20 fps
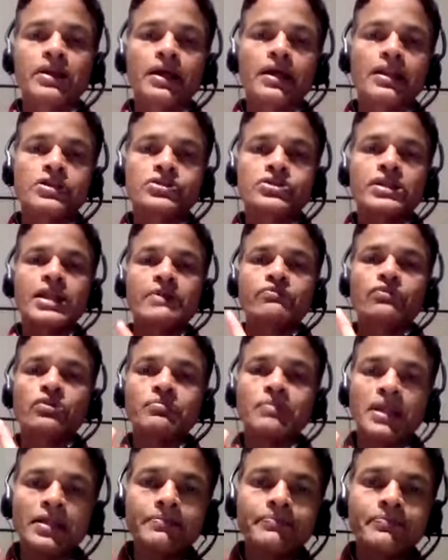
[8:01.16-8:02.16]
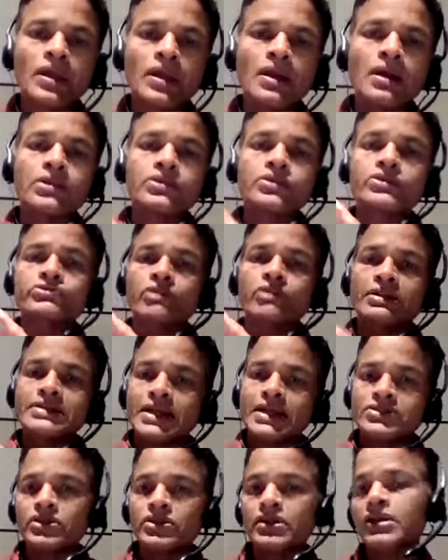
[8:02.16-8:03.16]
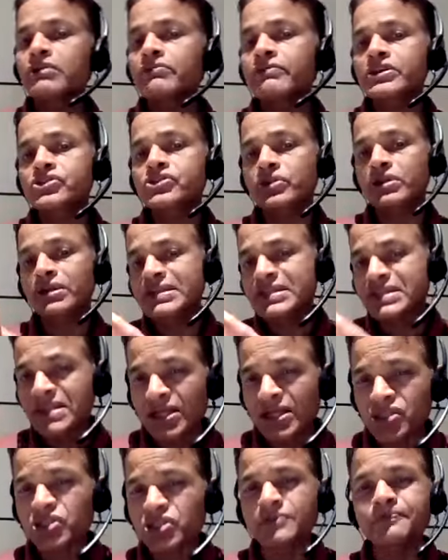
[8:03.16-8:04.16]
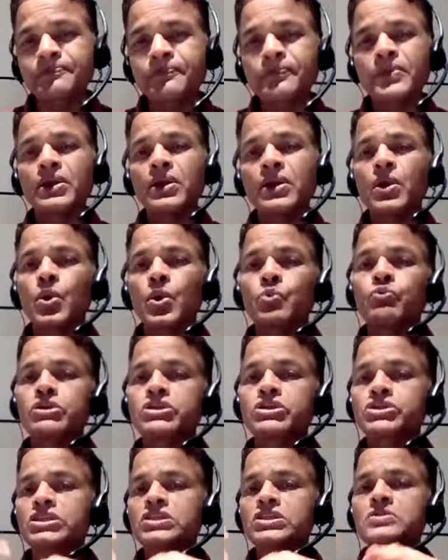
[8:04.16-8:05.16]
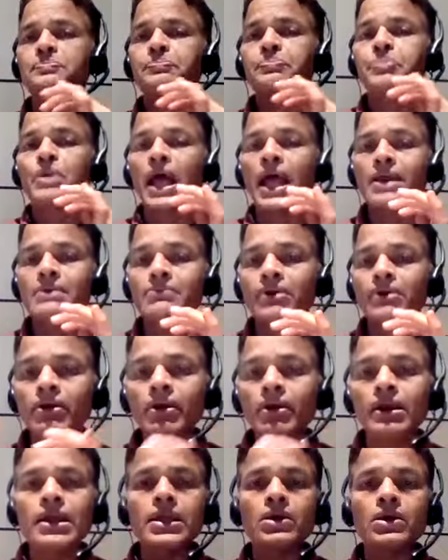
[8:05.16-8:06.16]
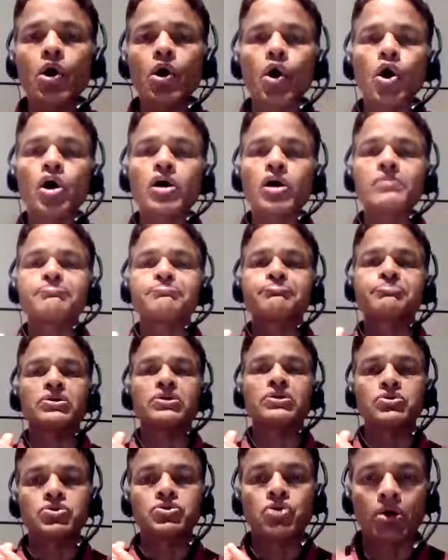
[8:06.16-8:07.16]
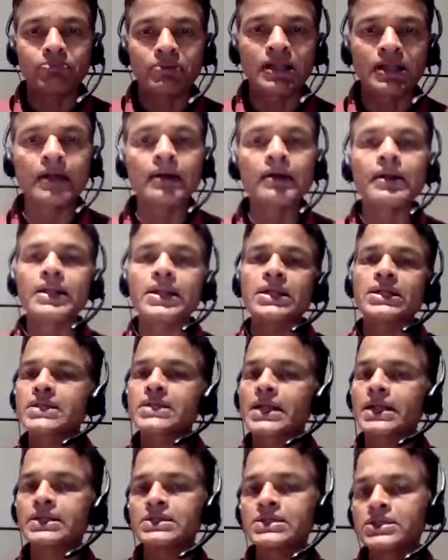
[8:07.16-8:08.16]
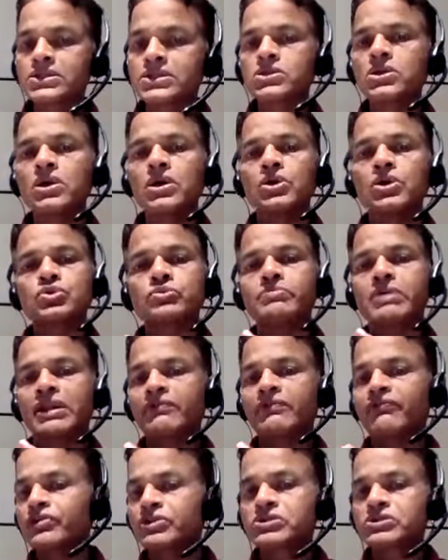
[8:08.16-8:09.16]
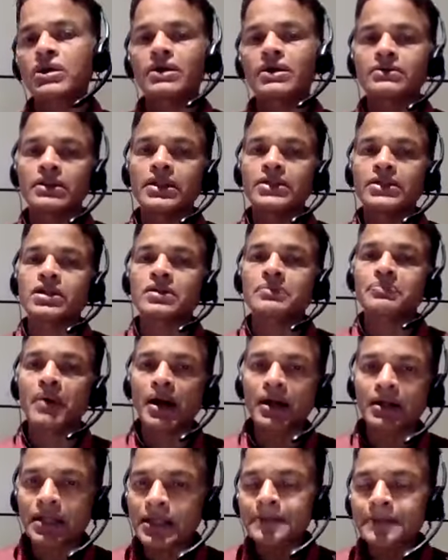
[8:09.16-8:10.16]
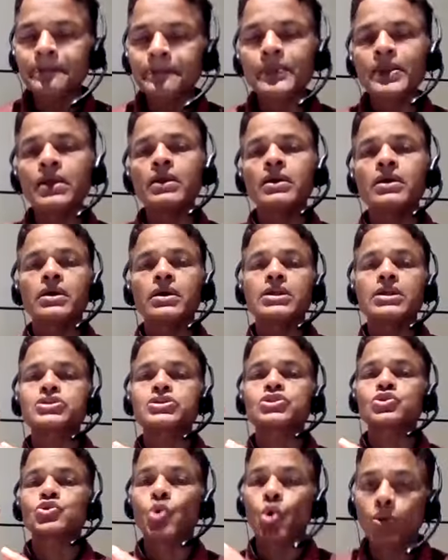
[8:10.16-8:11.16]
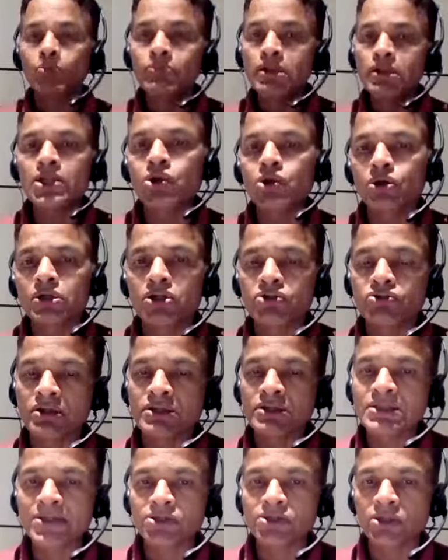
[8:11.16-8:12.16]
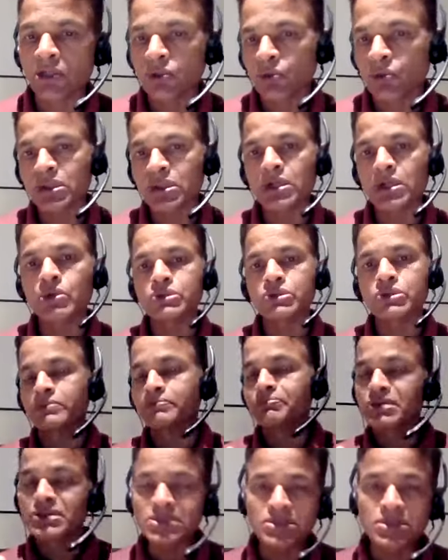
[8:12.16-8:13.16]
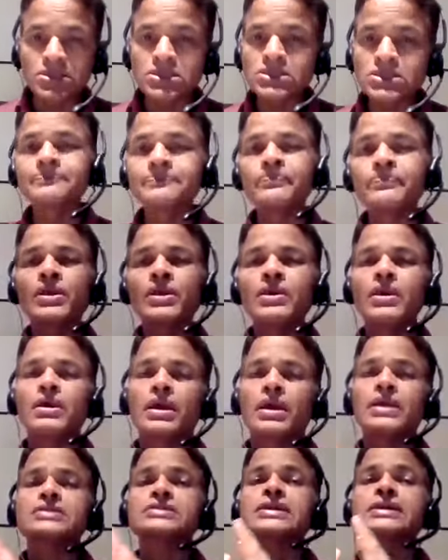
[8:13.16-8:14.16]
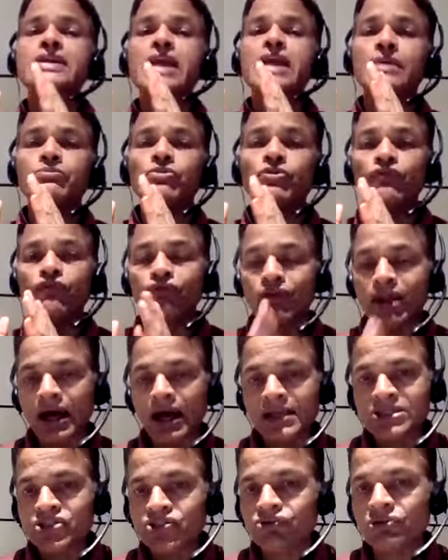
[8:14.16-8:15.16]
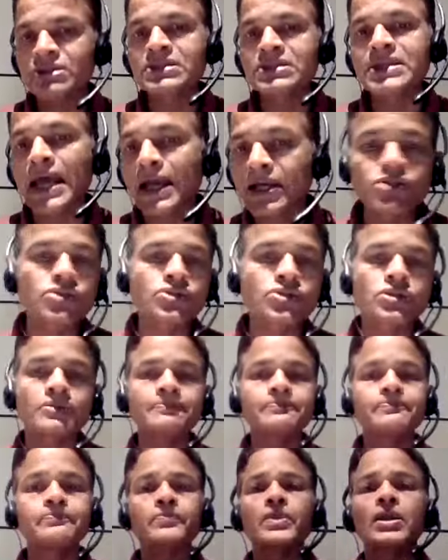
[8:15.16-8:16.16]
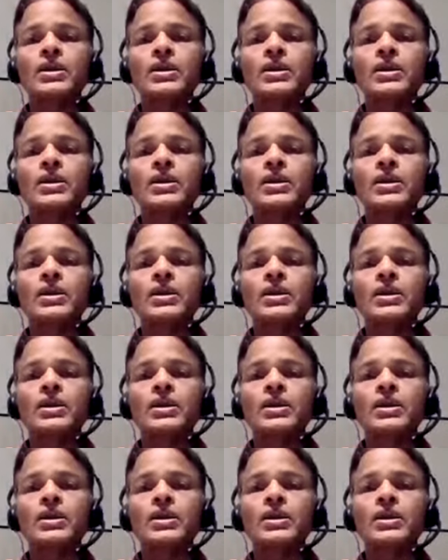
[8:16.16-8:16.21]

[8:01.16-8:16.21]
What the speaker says: regulation, that would mean the transaction in question is such which is primarily or predominantly intended to benefit a related party. It's normally not a transaction in ordinary course of business. It's a camouflage transaction.